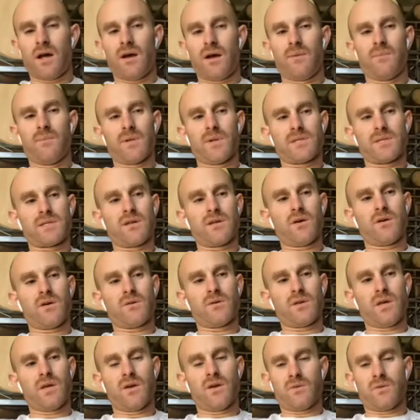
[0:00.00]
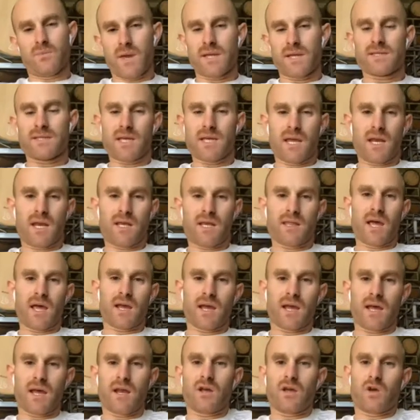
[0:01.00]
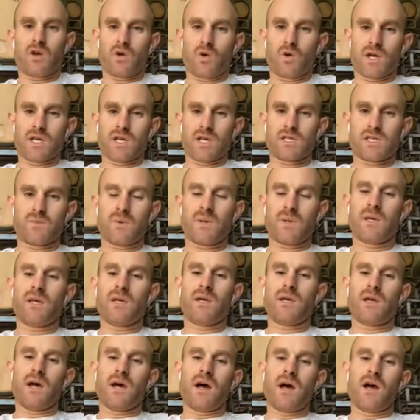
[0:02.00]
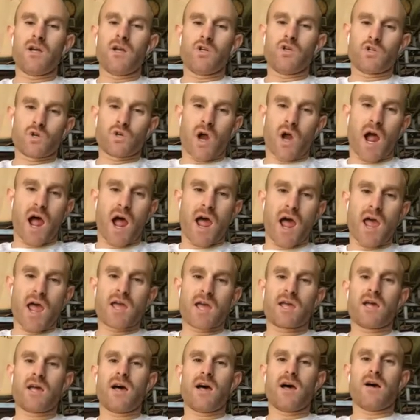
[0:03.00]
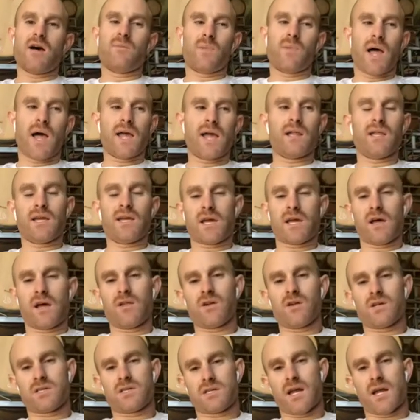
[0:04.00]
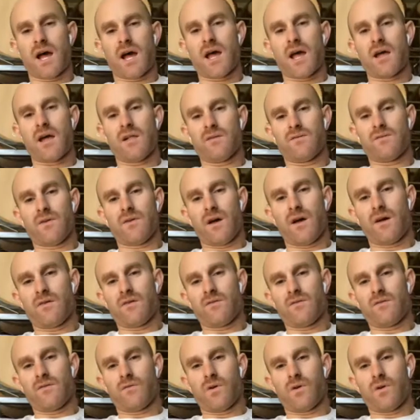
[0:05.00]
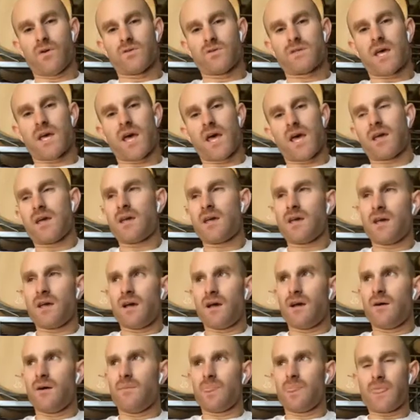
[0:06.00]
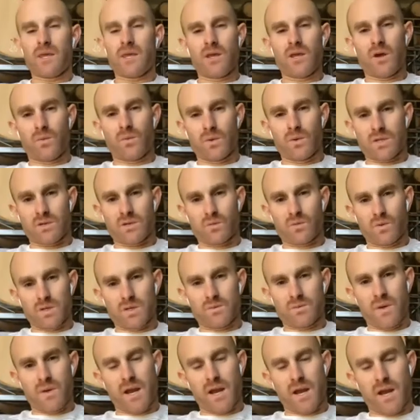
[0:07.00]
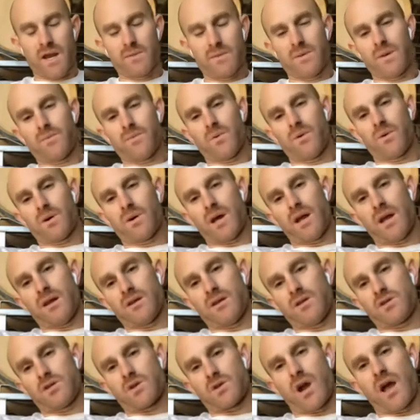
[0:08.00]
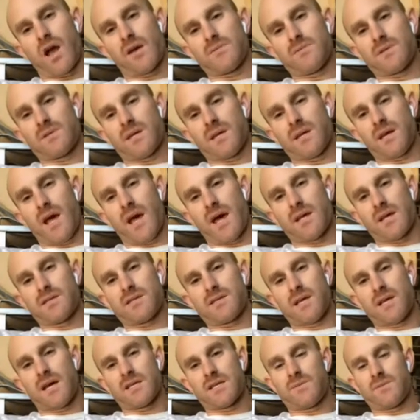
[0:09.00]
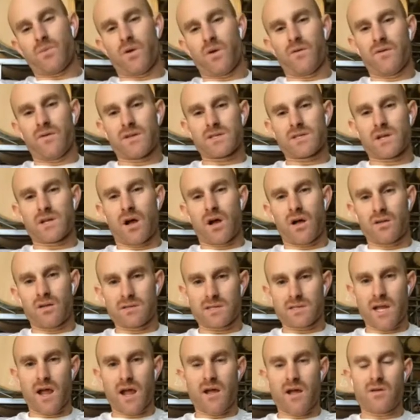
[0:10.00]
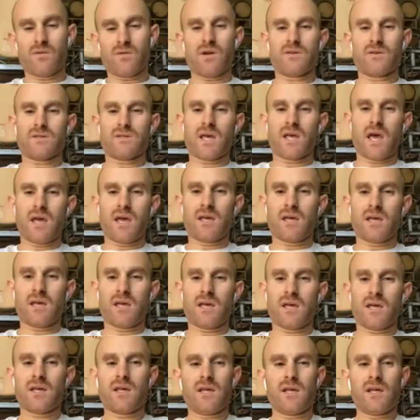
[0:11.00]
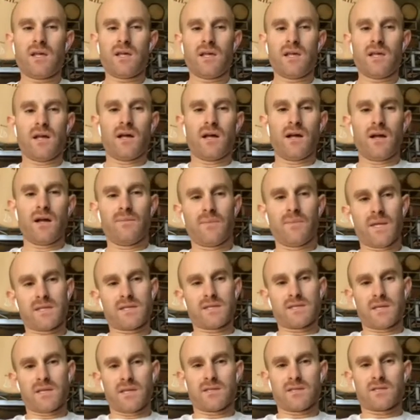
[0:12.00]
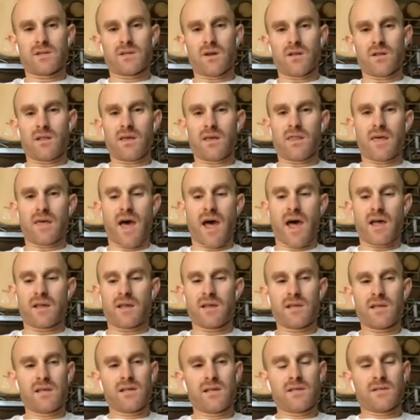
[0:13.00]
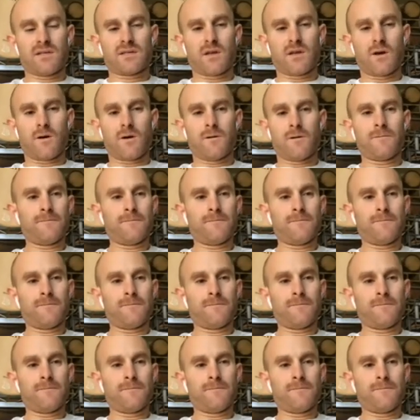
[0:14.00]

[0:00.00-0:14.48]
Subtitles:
but still maintaining that kind of crisp, dry, lightly colored style of rosé, which many people kind of describes it as Provençal style rosé. It's certainly that. So